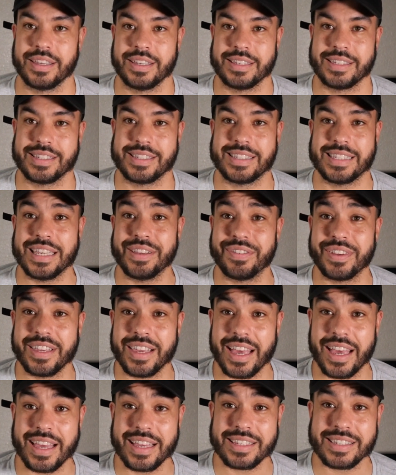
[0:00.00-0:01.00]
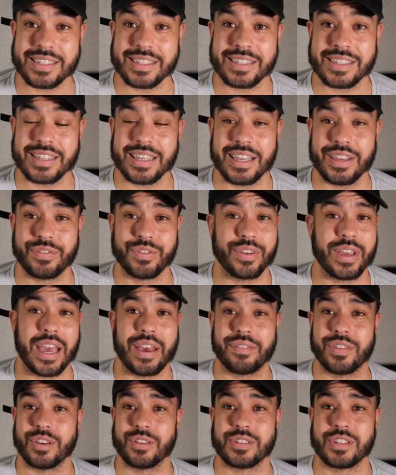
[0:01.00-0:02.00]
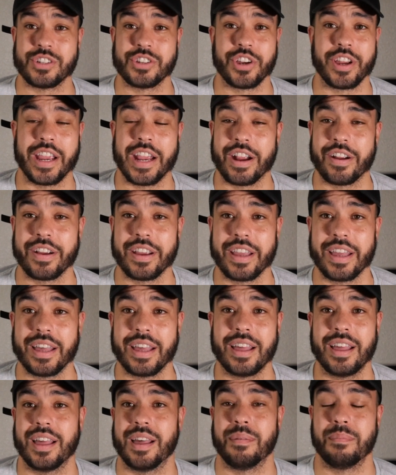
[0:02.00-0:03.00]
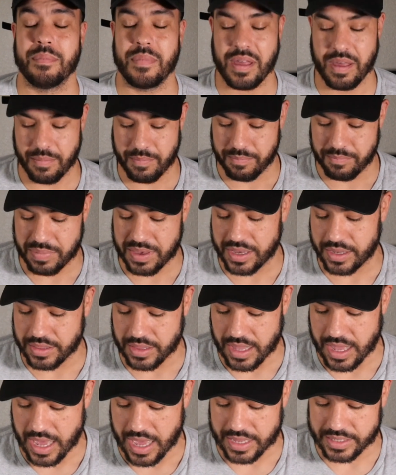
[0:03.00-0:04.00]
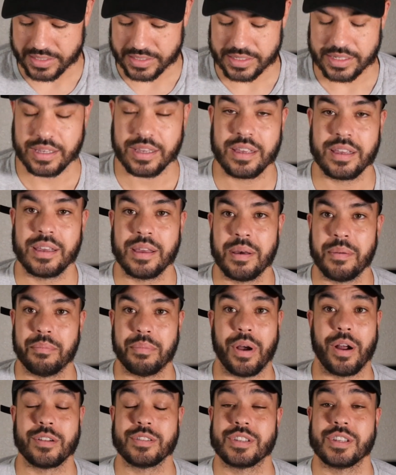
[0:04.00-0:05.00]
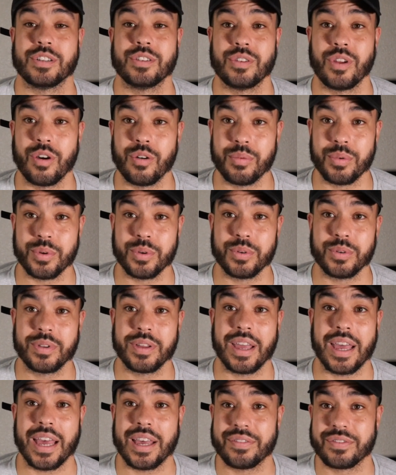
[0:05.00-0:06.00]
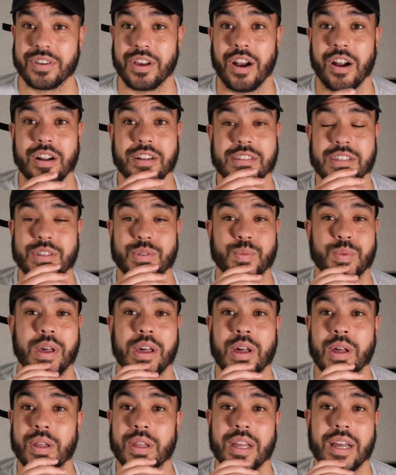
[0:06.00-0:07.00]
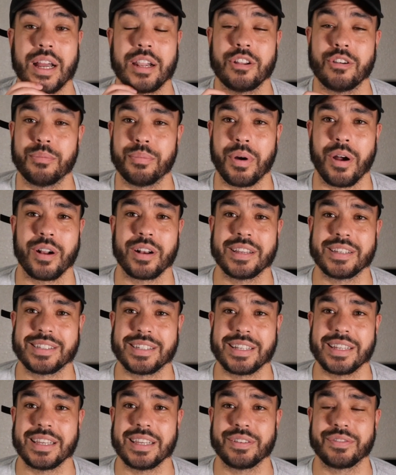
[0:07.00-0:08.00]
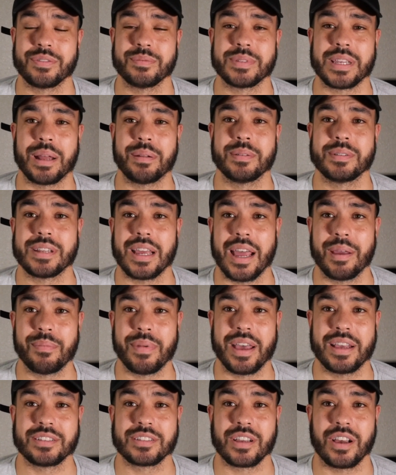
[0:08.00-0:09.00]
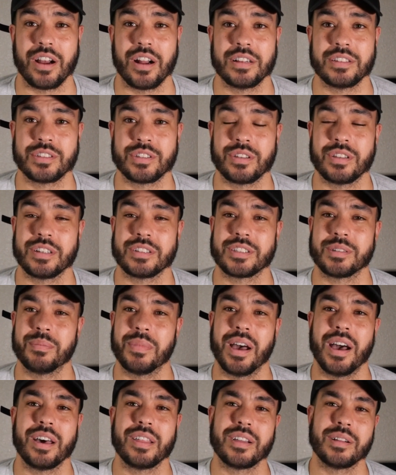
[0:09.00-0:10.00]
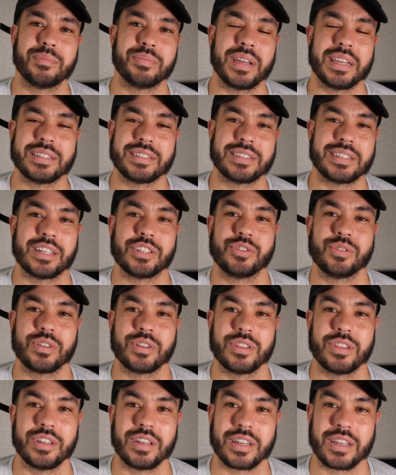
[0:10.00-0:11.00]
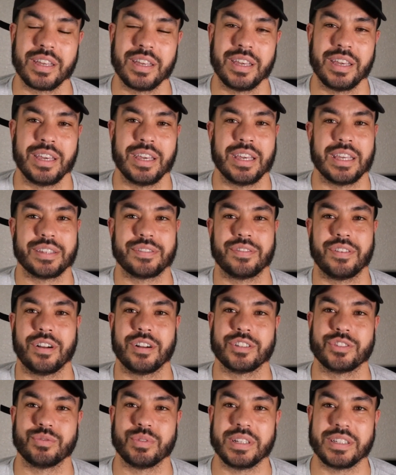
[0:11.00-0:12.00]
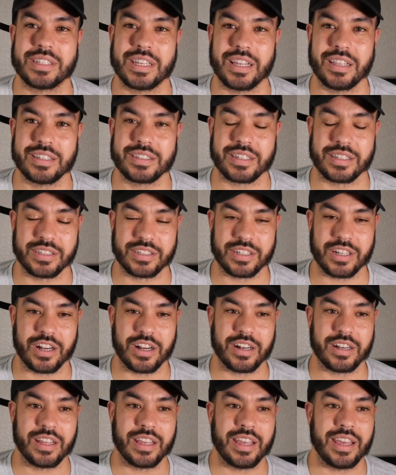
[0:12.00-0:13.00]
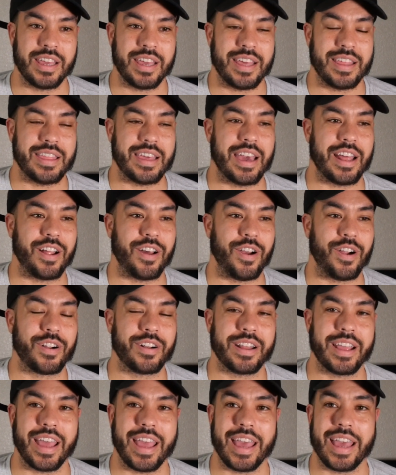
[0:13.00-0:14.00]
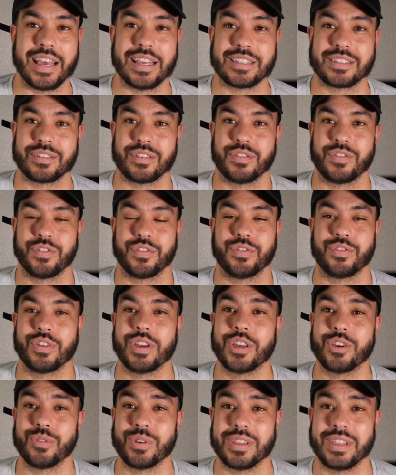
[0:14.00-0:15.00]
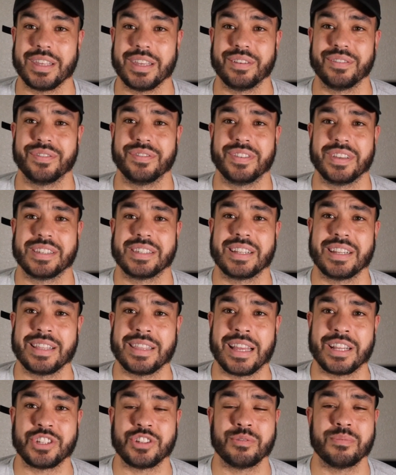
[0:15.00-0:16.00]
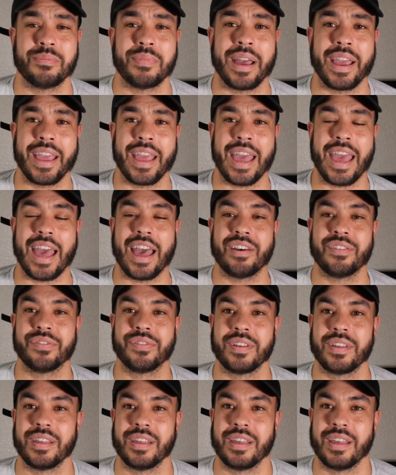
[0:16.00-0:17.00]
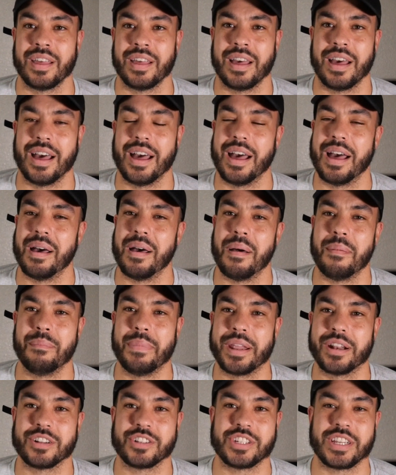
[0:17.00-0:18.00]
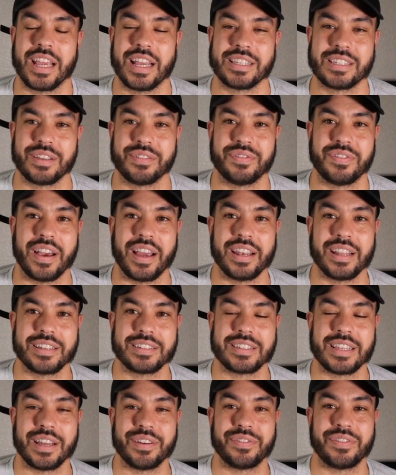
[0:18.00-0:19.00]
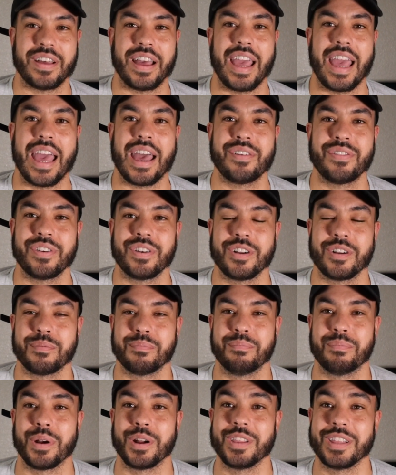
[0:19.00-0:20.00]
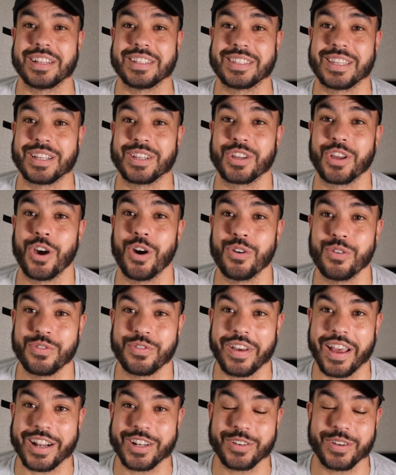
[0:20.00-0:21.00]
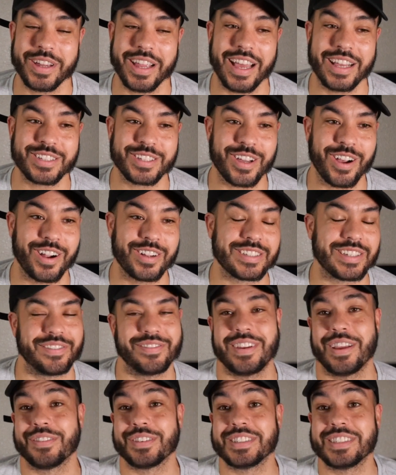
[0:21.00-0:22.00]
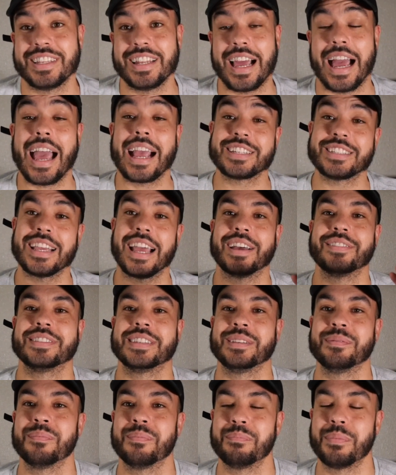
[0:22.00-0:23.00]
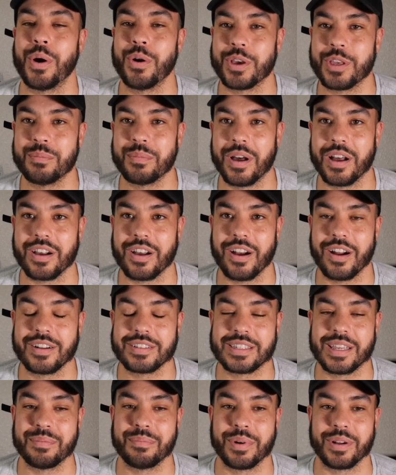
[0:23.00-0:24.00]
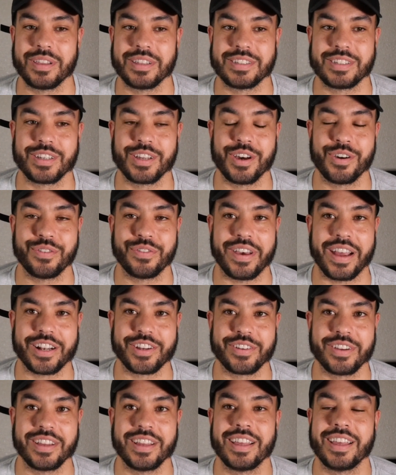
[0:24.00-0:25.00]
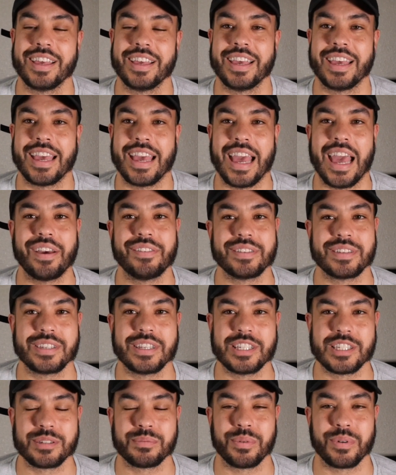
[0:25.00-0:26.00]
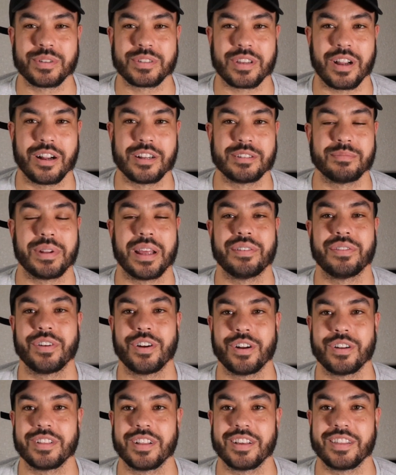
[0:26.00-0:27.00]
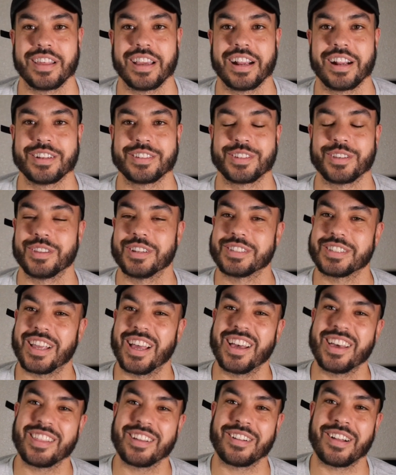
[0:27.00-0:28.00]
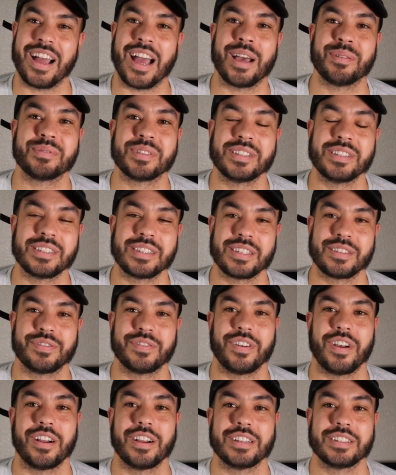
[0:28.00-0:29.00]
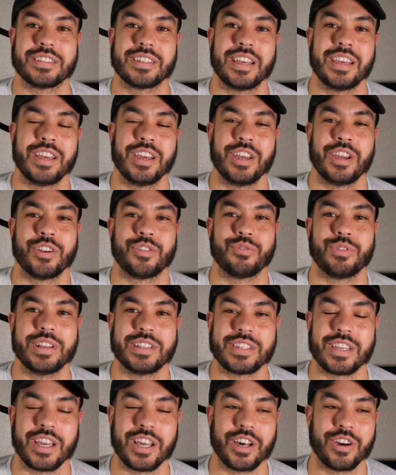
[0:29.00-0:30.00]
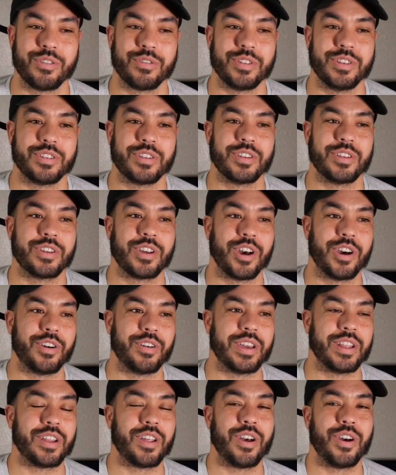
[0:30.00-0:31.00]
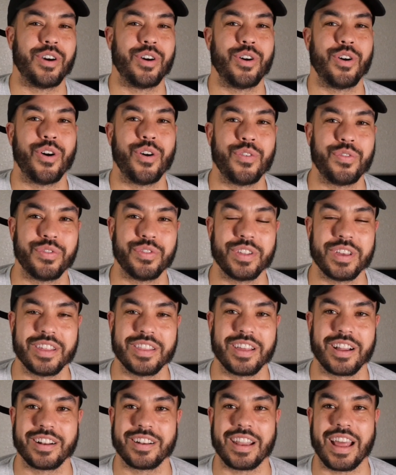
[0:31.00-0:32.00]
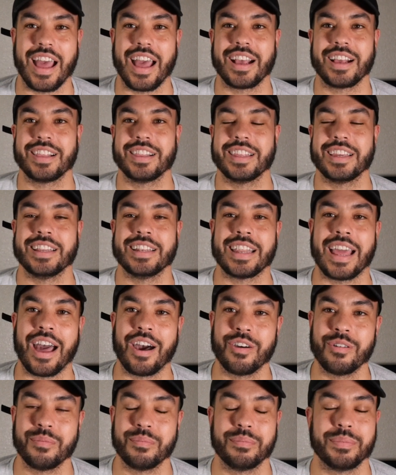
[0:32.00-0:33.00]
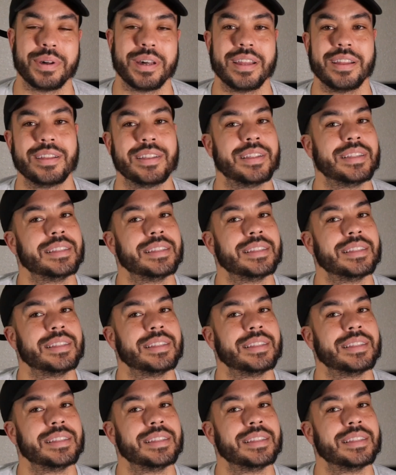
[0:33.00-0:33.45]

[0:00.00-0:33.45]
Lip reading: CVS, if you have those in your area, Big Lots, Barnes & Noble have cards as well. I know Party City from time to time has cards. So there's some other places that you can look as far as retail is concerned that aren't as frequently visited, that you might have a better chance of finding stuff. I have heard Burlington Coat Factory has cards. I've seen Pokemon cards at Burlington Coat Factory. Haven't seen sports cards, but I've heard they're there. So there's other options as far as retail where you can go, and hopefully they're not cleaned out. But